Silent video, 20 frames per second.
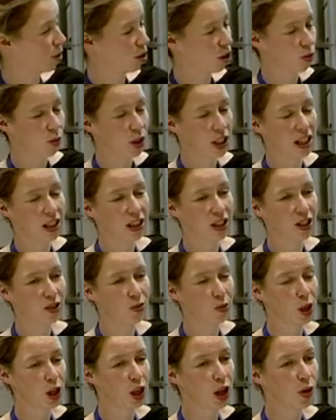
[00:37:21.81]
So
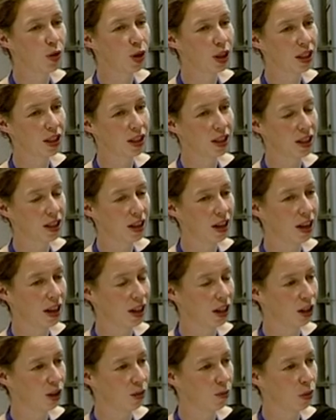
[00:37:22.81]
we lowered it
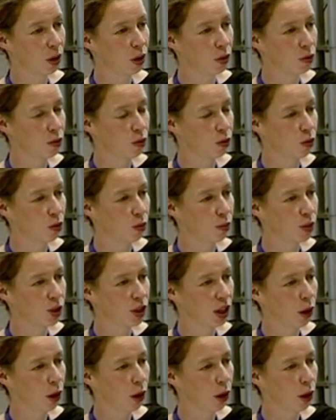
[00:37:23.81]
slightly in both groups,